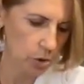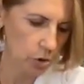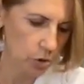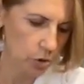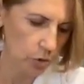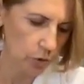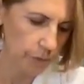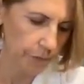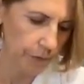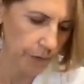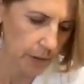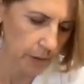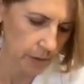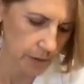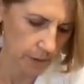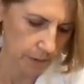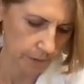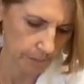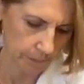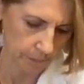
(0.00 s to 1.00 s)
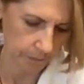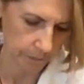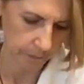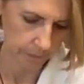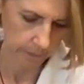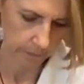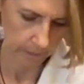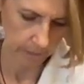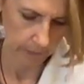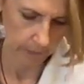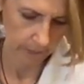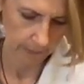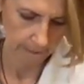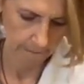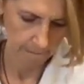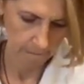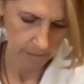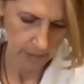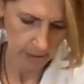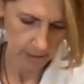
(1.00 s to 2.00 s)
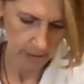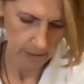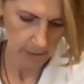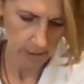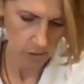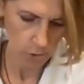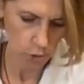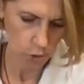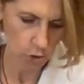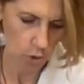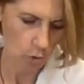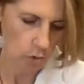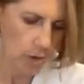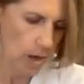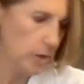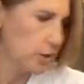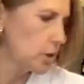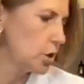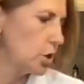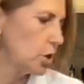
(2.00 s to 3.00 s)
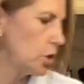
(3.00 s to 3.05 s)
surface. And I'll show that to